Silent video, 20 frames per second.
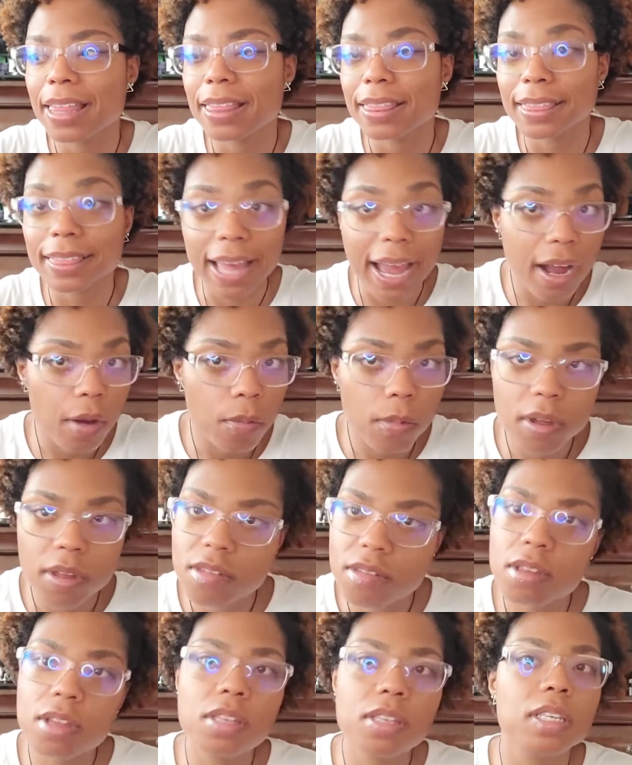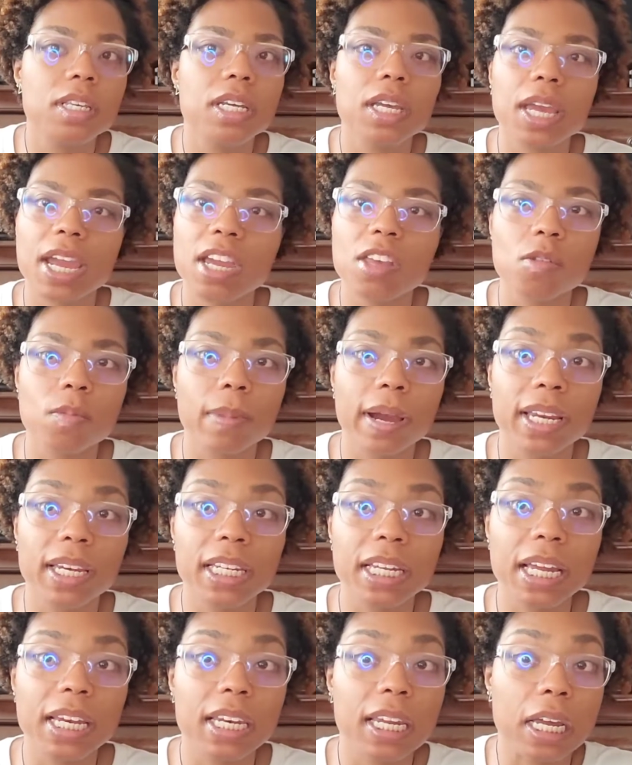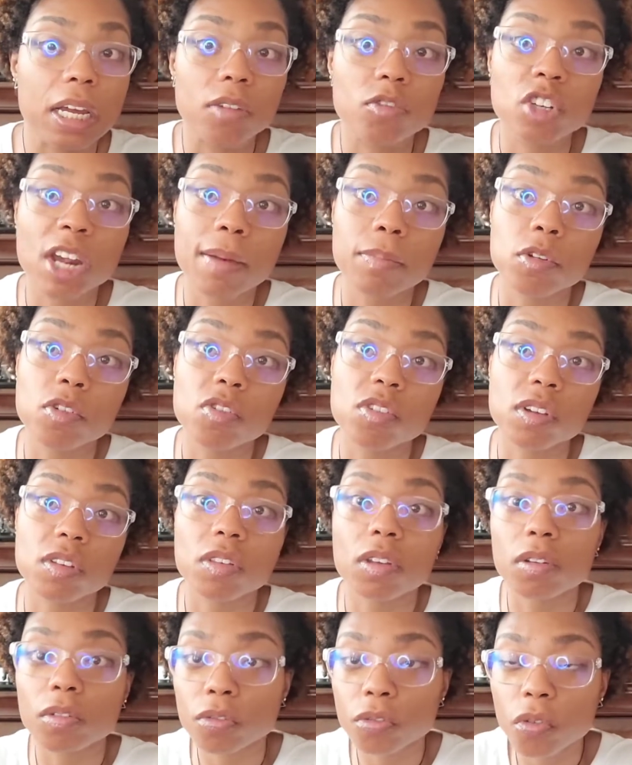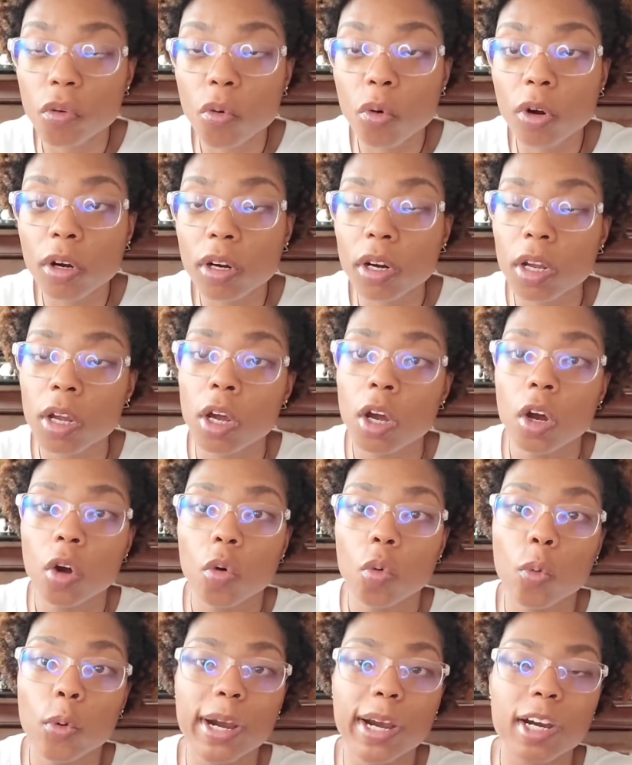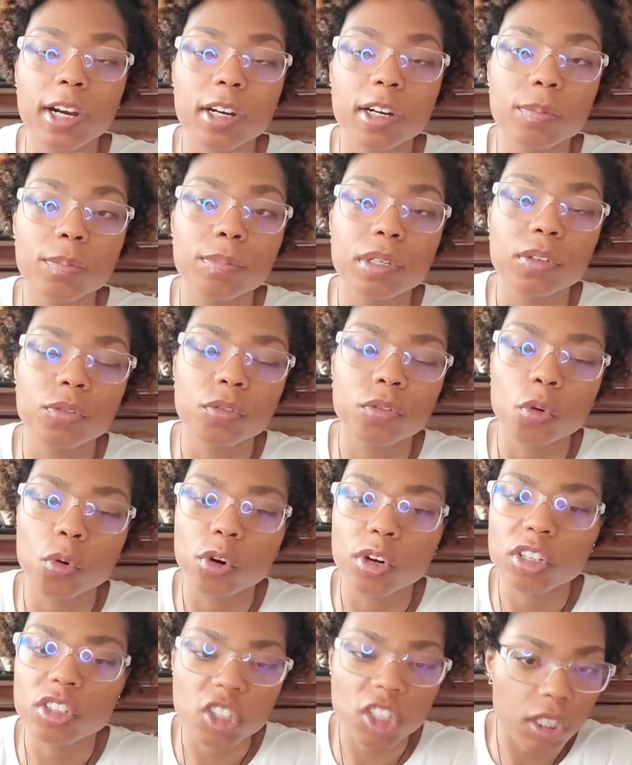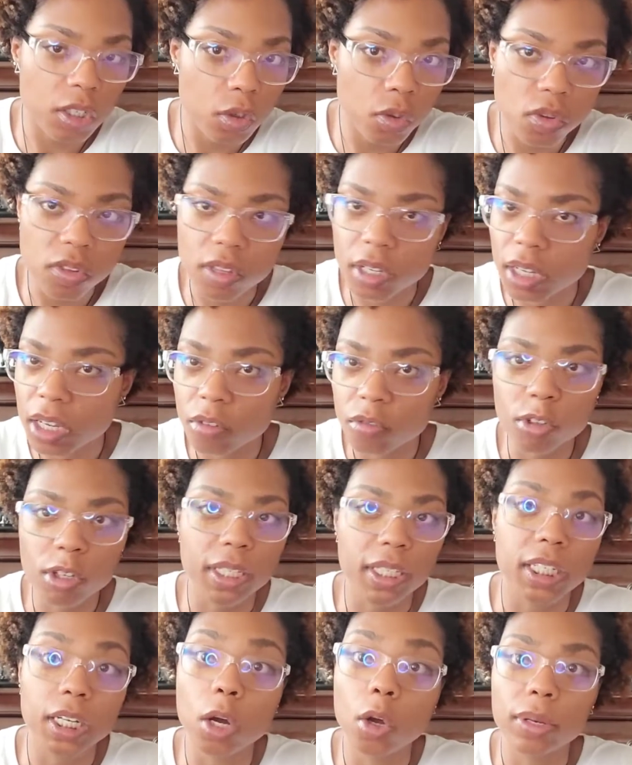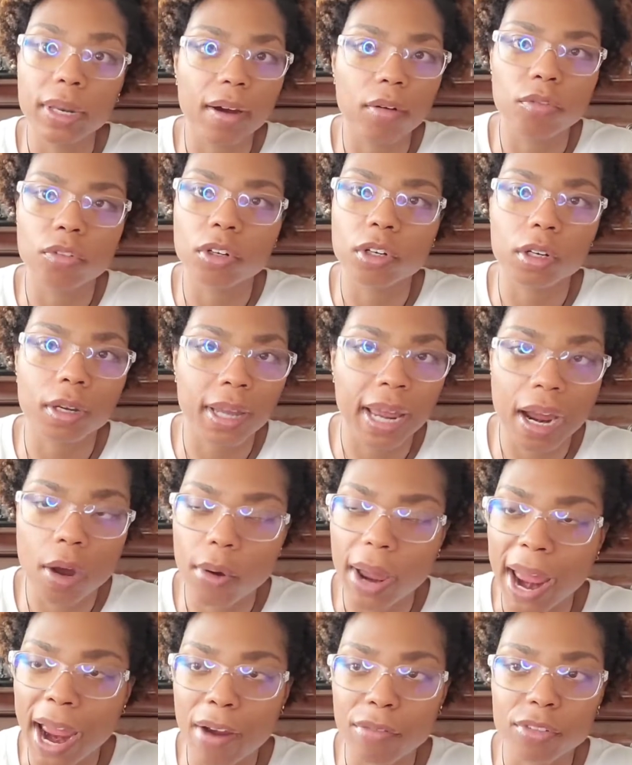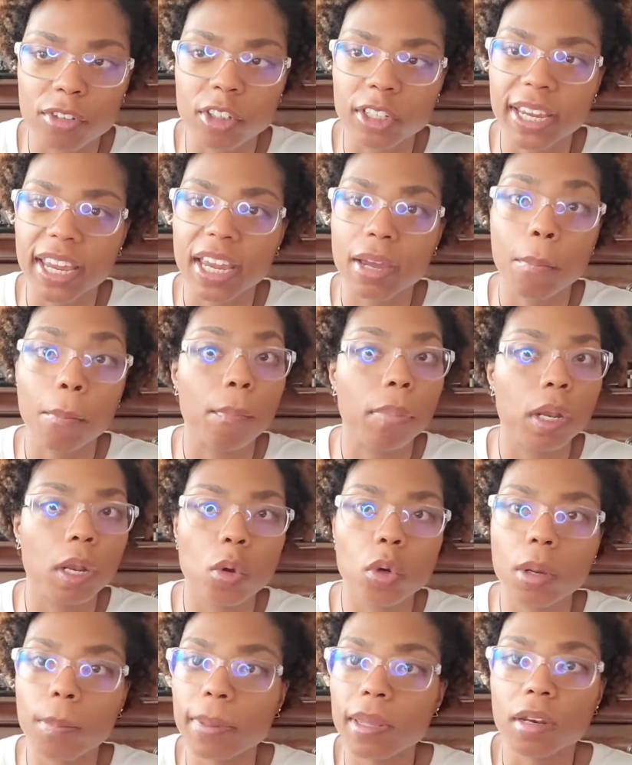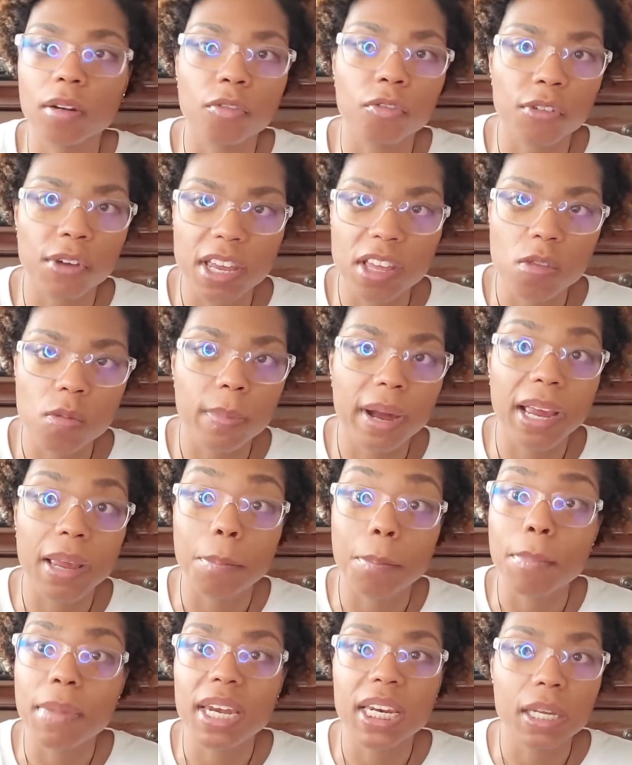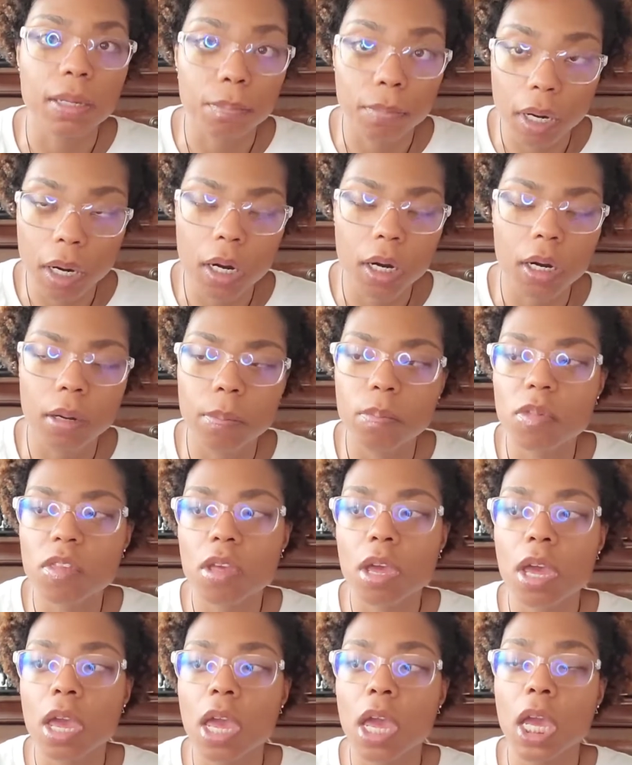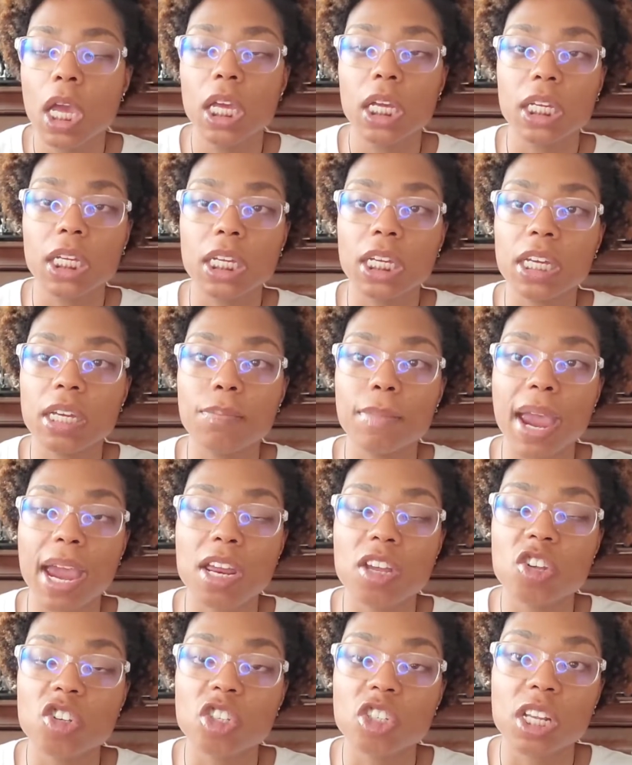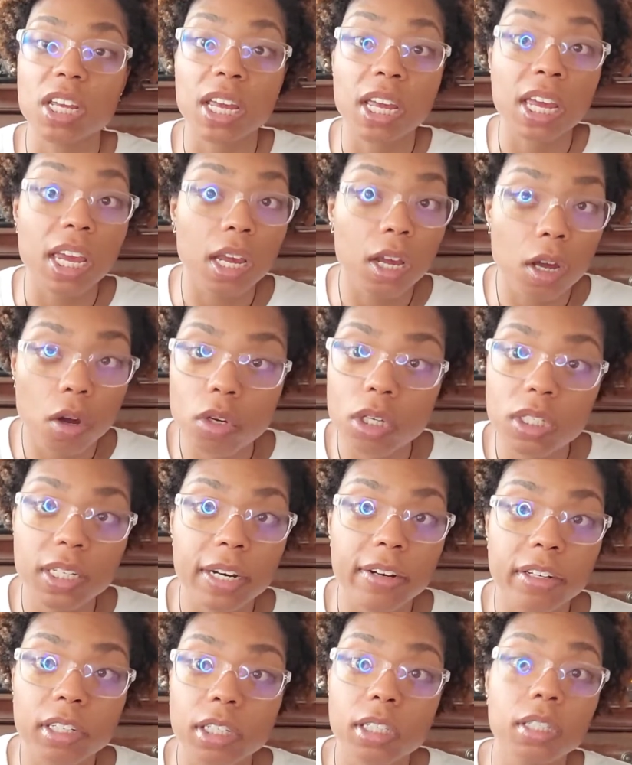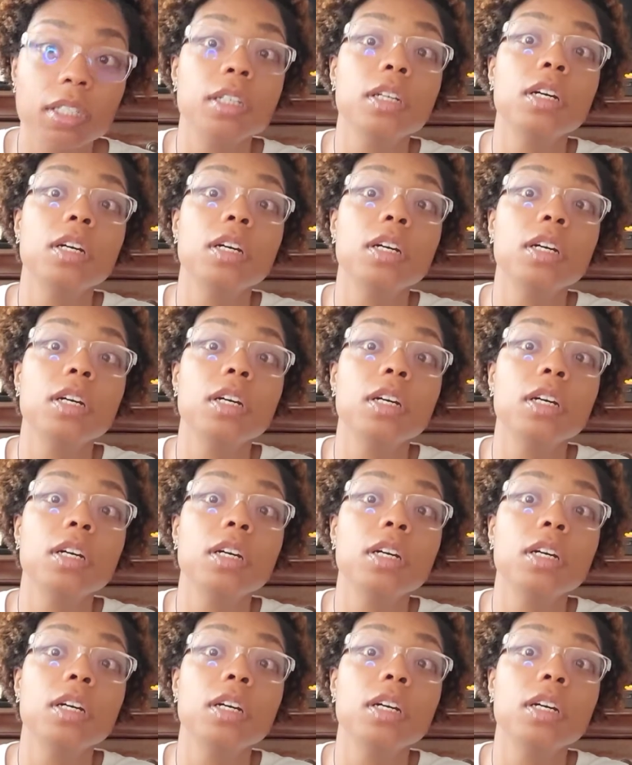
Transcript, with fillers: That wasn't the case by the ending of chapter 64, where before Chikusa can really go down for the count after getting blown up in the face by many bombs, he managed to hit Gokudera